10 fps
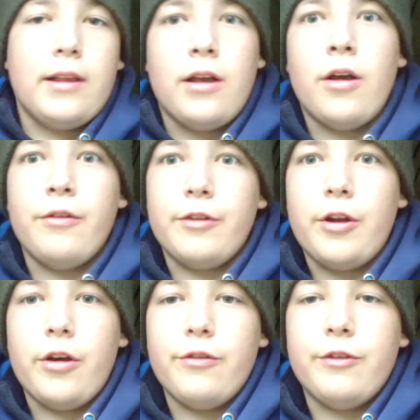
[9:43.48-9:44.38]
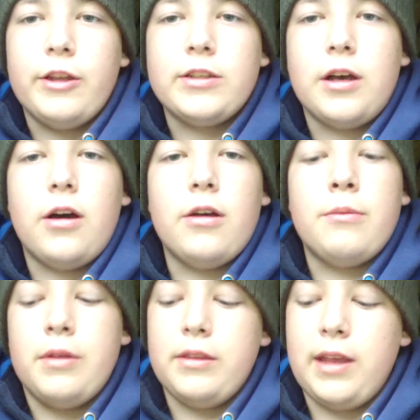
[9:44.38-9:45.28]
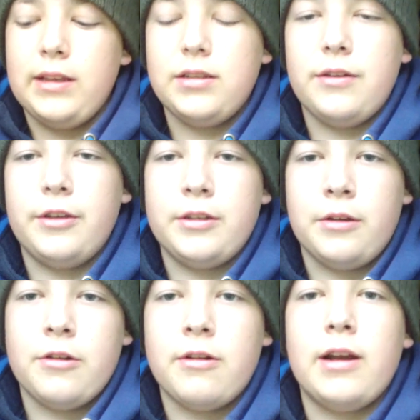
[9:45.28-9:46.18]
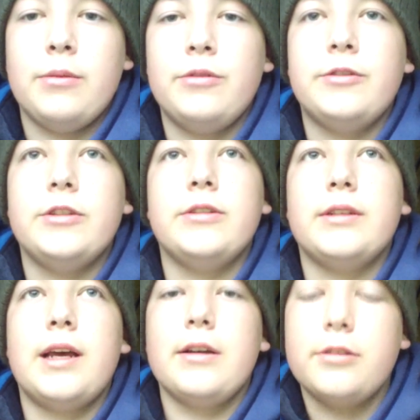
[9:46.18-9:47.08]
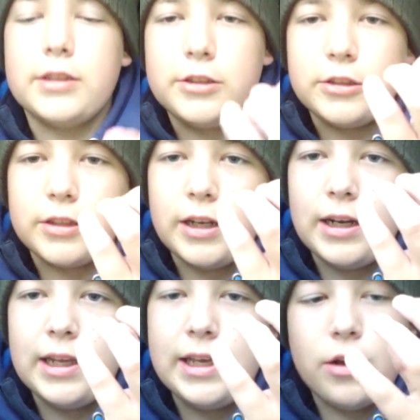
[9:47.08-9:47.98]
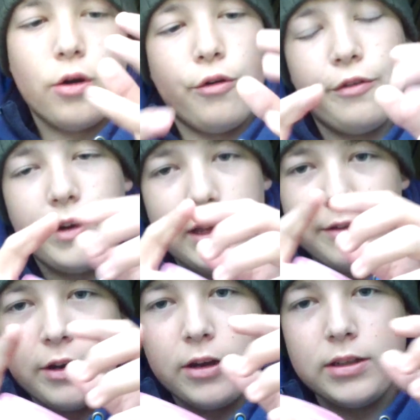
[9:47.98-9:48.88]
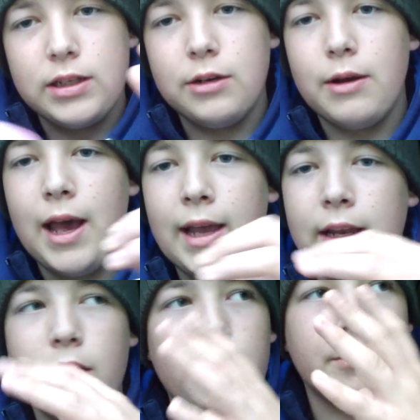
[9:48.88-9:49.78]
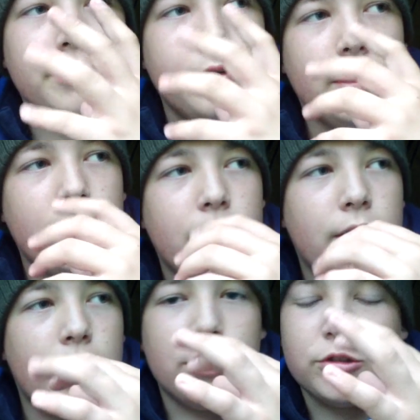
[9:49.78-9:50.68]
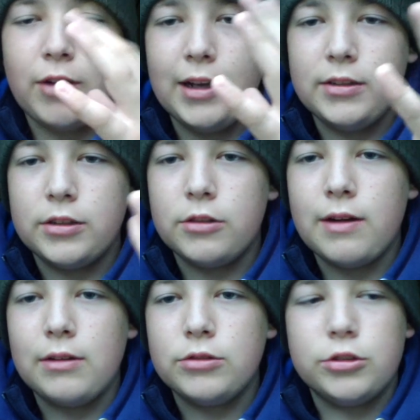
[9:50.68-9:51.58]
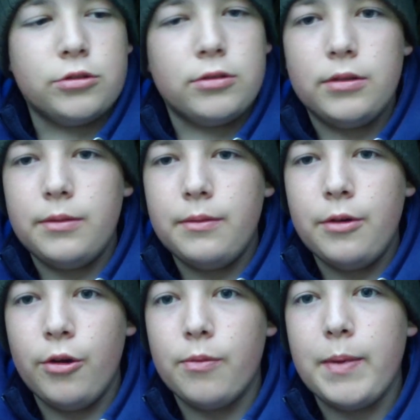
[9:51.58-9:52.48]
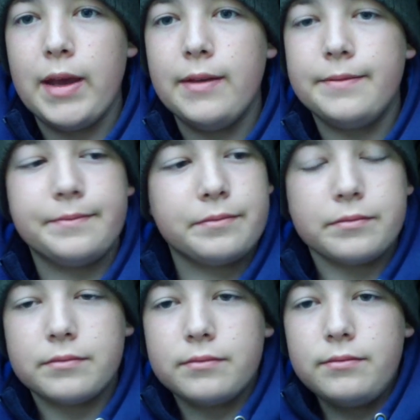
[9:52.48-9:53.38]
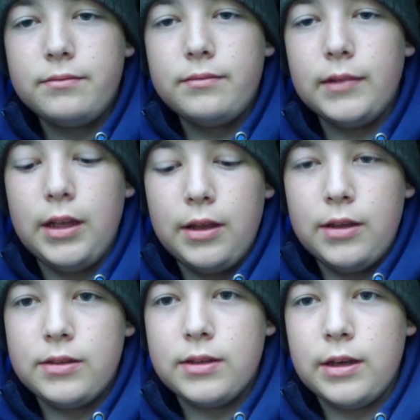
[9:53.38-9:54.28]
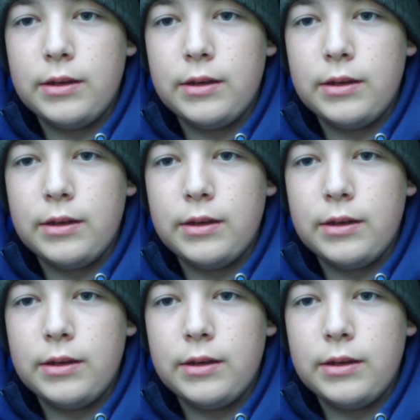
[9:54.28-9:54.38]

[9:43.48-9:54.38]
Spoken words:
overnight for the time, that stuff is incredible for doing that, because that's just going to leak off and leave a nice little halo of attractant around your hook bait. So